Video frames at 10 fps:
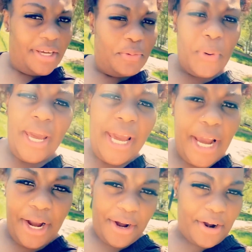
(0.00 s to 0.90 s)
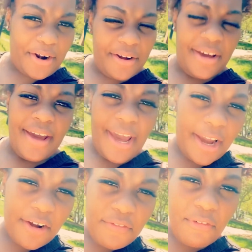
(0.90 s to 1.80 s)
Where? Air
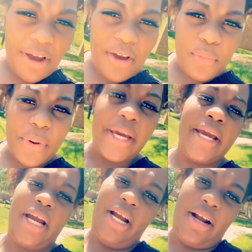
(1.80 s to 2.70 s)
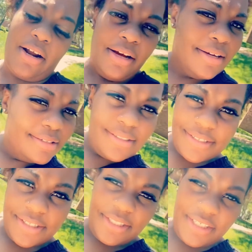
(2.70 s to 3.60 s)
fried? Where? Just
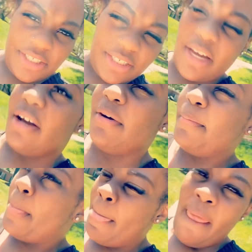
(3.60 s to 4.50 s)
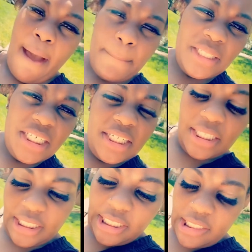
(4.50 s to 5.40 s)
delicious, y'all. I'm gonna leave the link
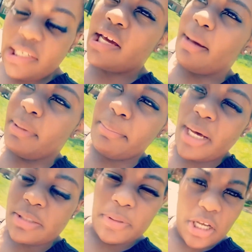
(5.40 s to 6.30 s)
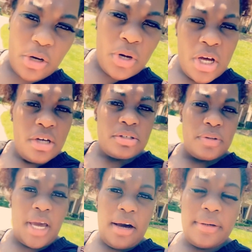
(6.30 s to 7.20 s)
in the comment box below so
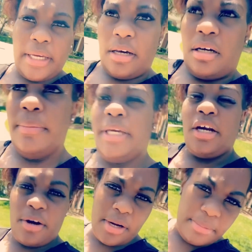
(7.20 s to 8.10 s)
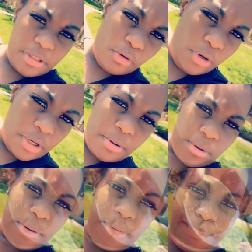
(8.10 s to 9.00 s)
y'all can um hit her up to order her.
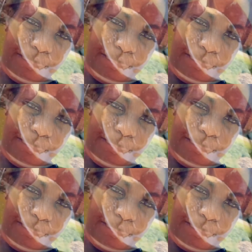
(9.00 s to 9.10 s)
All